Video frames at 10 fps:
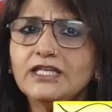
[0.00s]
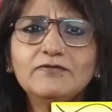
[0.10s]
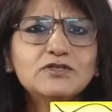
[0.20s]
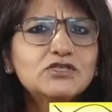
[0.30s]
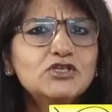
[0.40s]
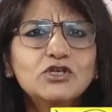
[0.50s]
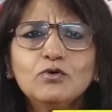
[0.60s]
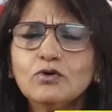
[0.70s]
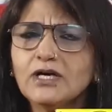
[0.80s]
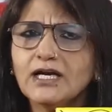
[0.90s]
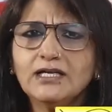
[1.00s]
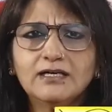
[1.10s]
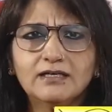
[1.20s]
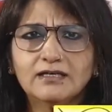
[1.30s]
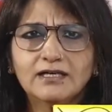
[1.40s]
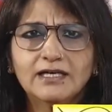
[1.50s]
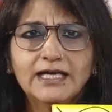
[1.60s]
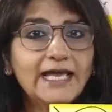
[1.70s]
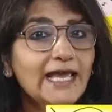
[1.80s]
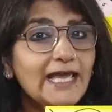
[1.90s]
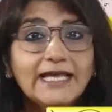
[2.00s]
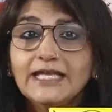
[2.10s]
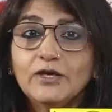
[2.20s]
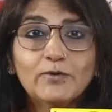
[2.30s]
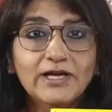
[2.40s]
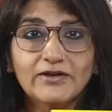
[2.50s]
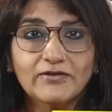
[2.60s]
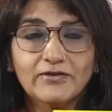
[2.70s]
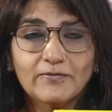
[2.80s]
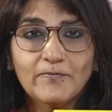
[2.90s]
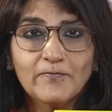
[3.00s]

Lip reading: There was no color anywhere.